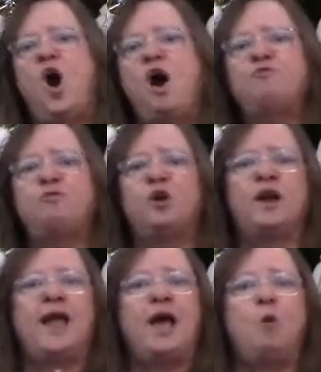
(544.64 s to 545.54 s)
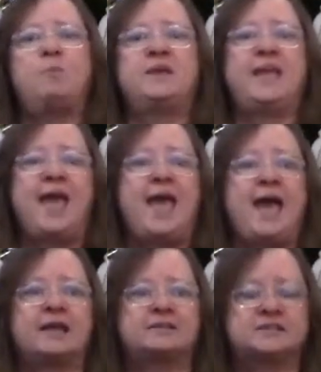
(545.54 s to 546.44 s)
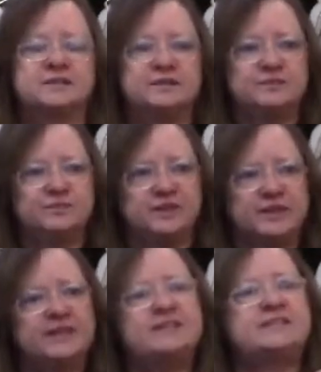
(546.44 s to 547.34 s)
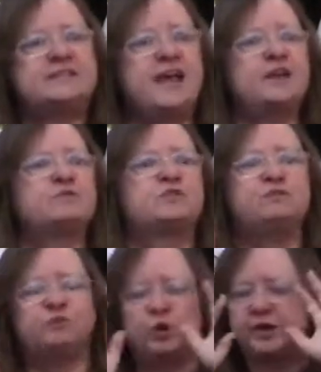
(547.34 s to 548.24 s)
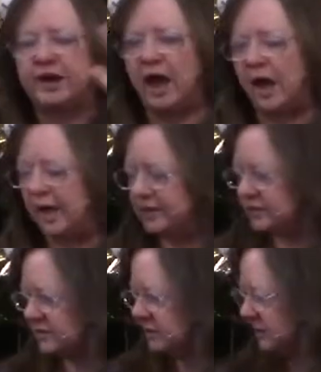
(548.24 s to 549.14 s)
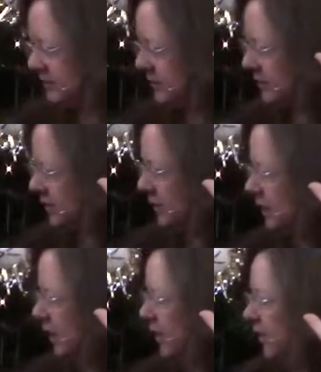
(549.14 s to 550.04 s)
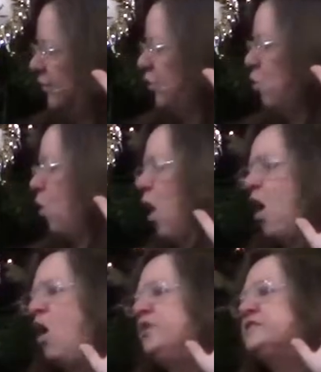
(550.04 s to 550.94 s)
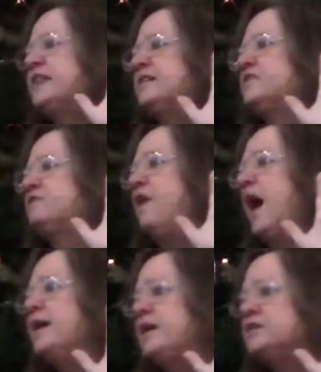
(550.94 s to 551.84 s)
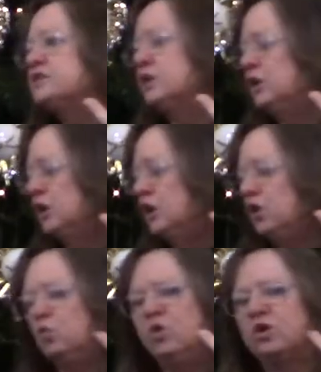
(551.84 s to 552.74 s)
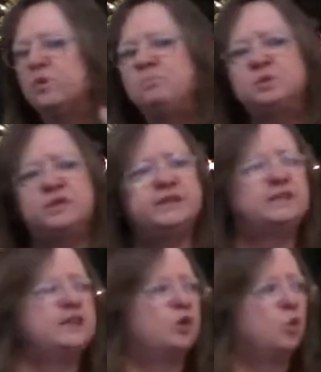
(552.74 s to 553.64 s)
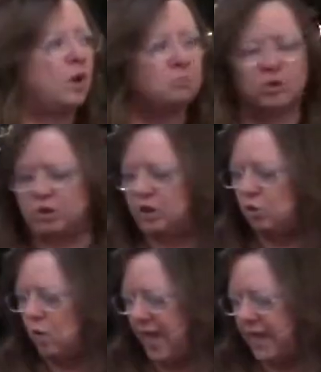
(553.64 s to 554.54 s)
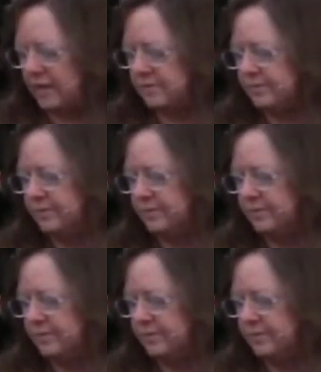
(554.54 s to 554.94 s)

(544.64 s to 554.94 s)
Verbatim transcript: offer helping hands instead of diverted eyes, the walls that divide us will completely crumble away.